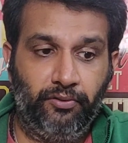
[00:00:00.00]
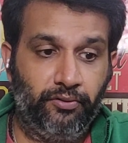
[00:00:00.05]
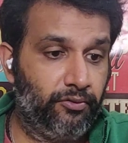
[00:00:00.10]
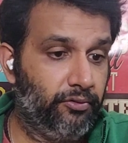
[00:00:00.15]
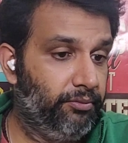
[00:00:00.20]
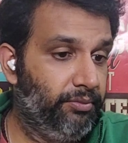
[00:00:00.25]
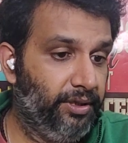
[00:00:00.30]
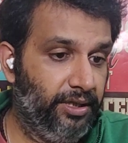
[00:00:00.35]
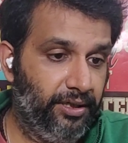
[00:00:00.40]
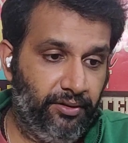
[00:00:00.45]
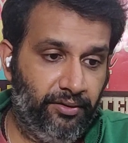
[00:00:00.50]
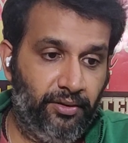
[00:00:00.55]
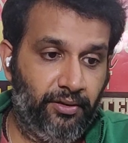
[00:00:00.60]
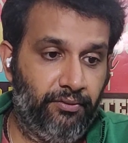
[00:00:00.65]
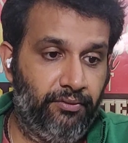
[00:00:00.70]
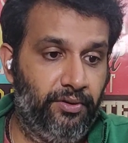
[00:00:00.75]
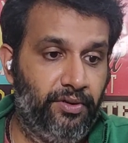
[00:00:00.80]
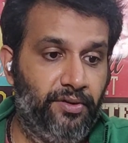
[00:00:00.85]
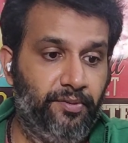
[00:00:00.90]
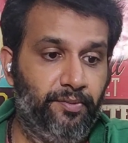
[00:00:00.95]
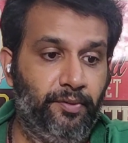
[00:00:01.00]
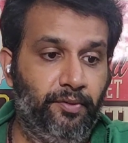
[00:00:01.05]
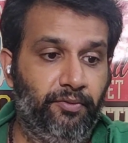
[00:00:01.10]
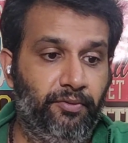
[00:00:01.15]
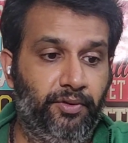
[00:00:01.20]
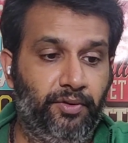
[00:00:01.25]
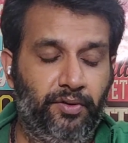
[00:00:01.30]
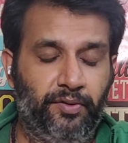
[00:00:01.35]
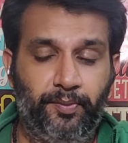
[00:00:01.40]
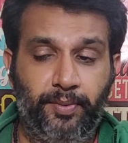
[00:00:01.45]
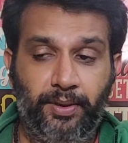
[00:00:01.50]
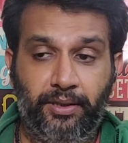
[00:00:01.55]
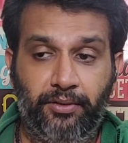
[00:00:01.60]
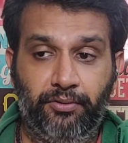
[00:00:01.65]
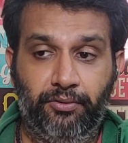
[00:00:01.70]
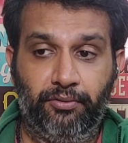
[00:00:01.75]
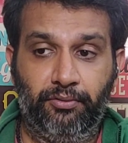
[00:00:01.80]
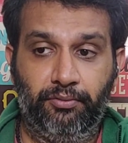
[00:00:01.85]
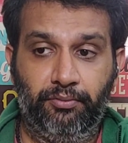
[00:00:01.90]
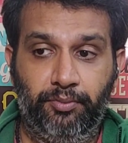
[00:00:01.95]
This could be anything with
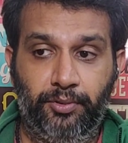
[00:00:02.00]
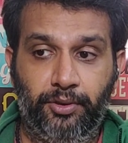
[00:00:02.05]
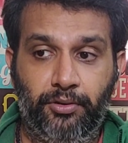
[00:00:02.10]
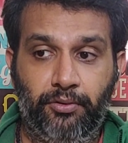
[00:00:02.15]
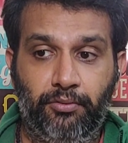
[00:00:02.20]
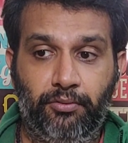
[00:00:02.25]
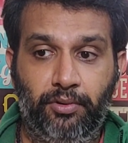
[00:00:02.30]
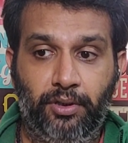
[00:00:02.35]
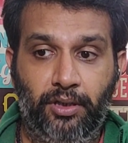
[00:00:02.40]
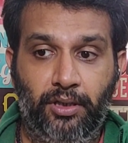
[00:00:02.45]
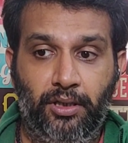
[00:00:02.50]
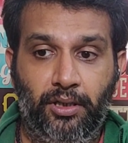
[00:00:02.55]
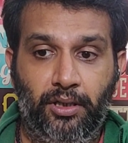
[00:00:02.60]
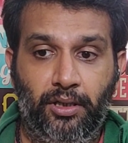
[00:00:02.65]
respect to,